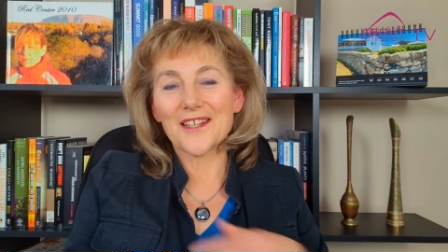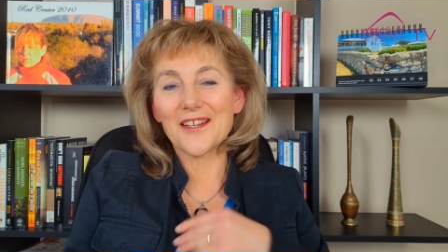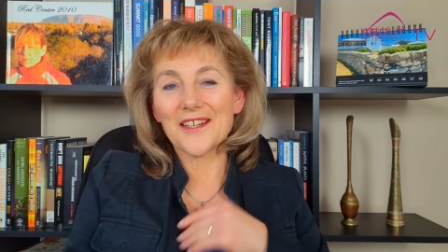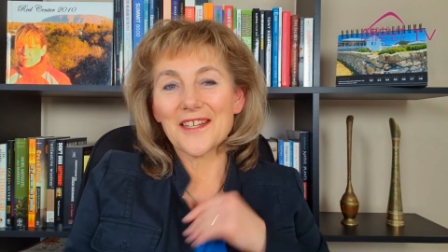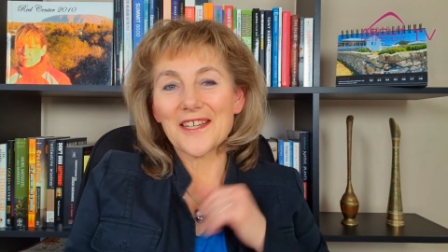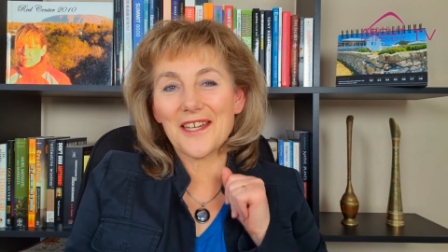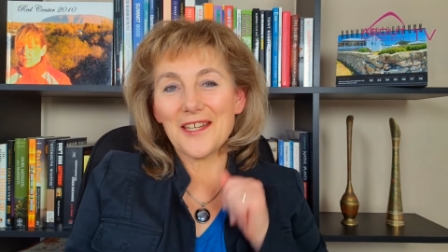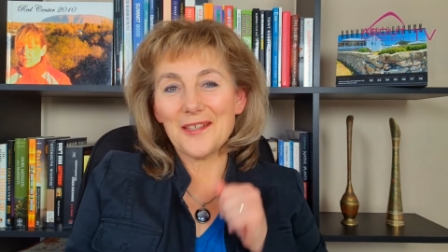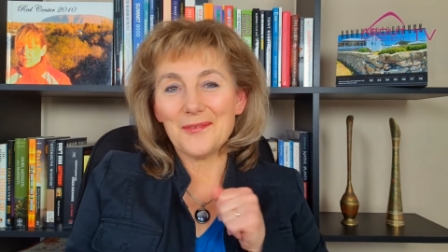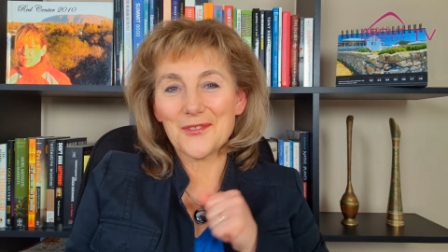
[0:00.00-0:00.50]
I
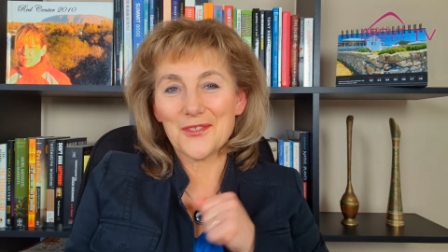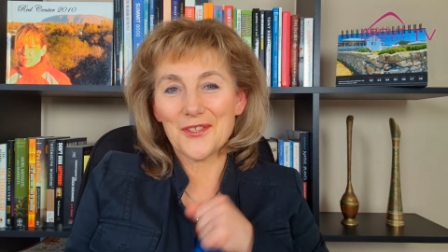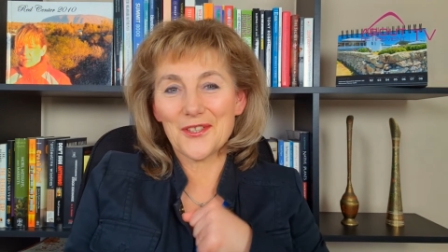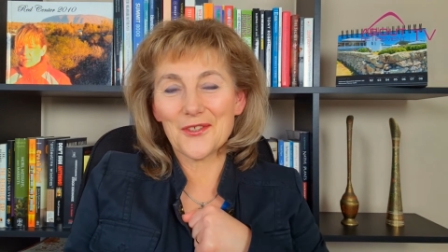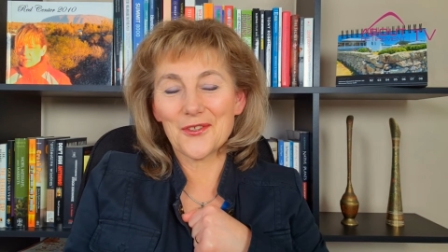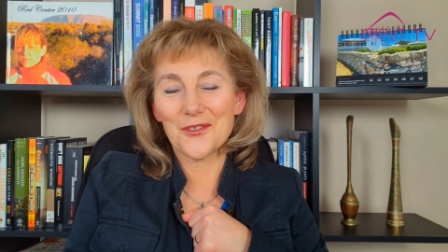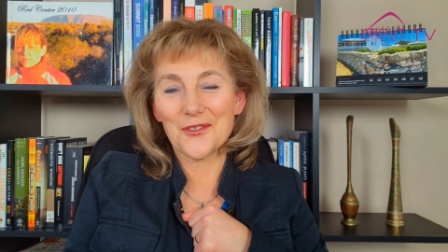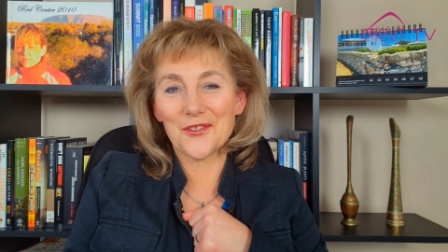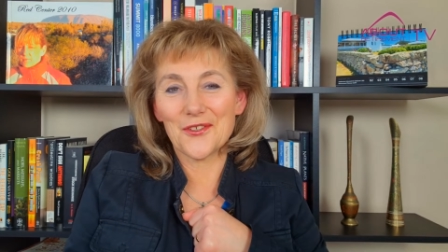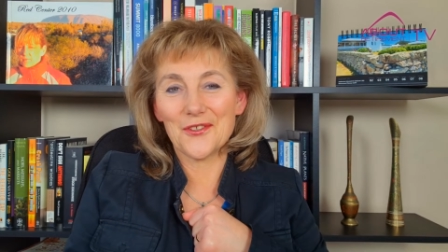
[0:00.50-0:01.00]
came to a
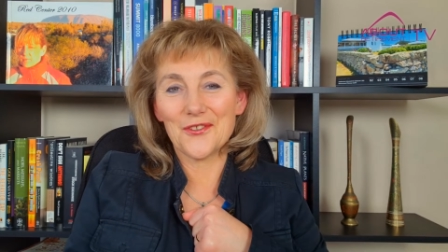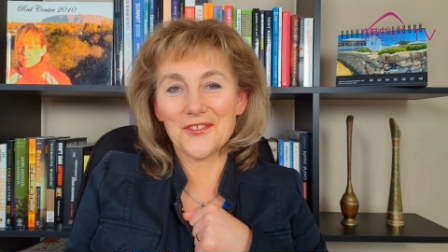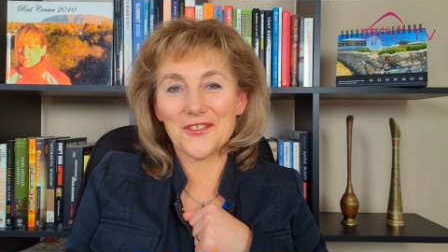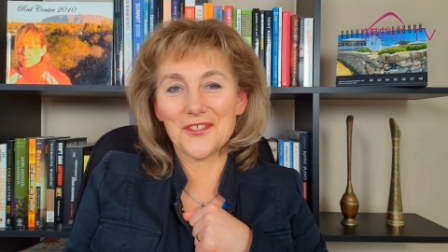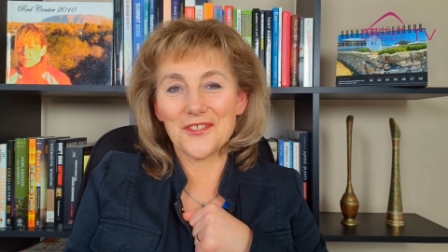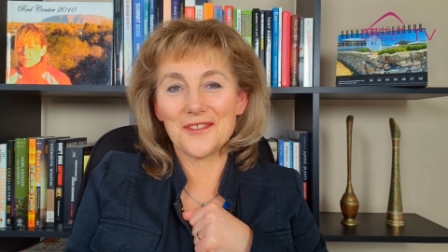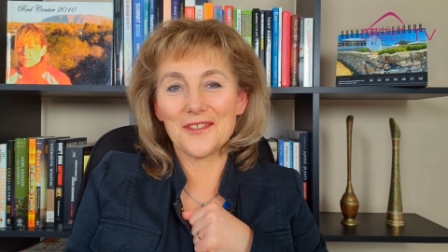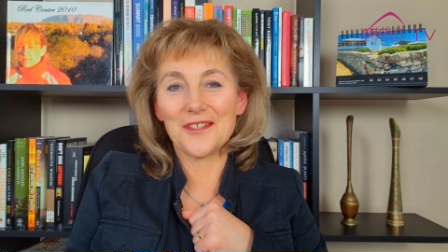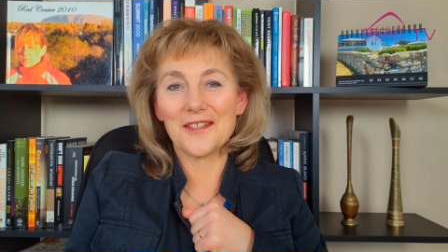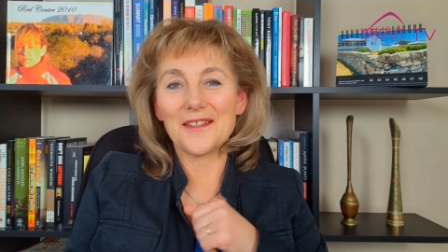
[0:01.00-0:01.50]

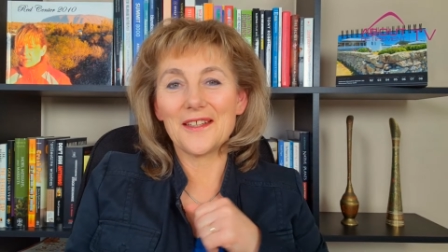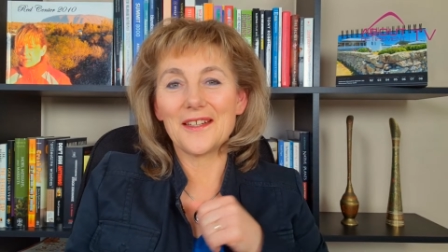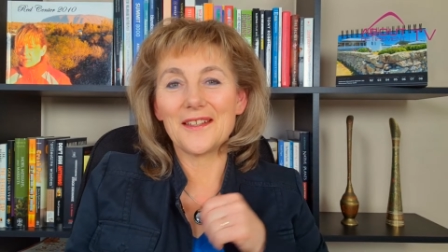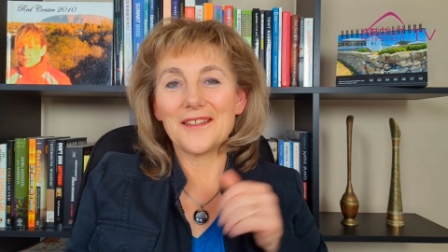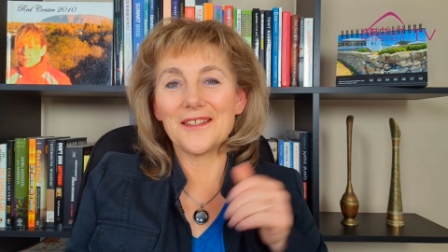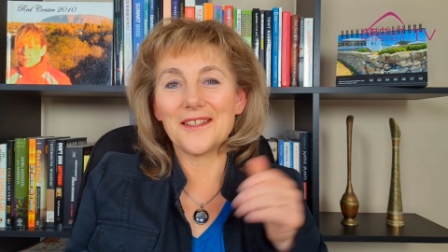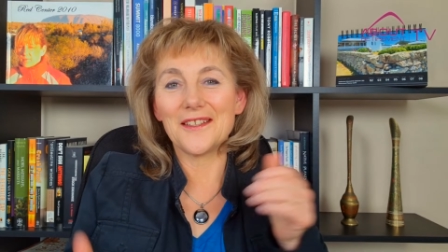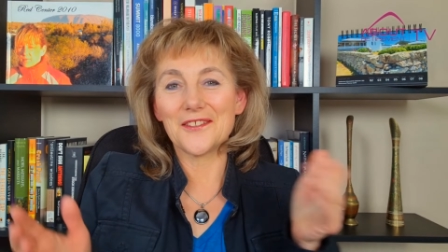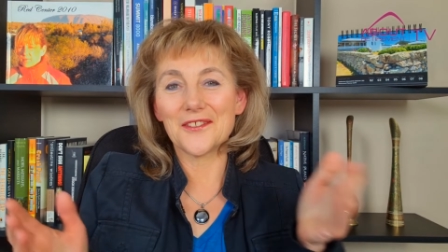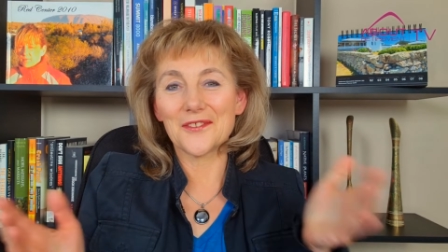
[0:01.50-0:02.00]
conclusion that
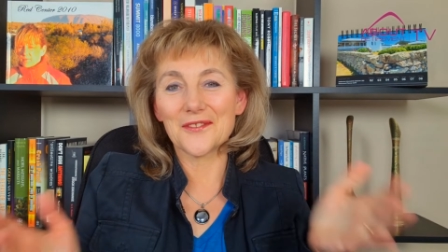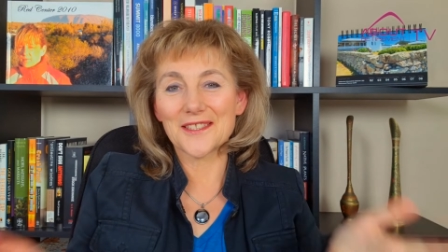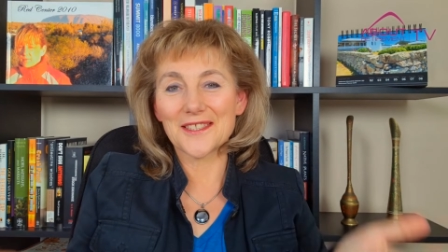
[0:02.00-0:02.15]
the age of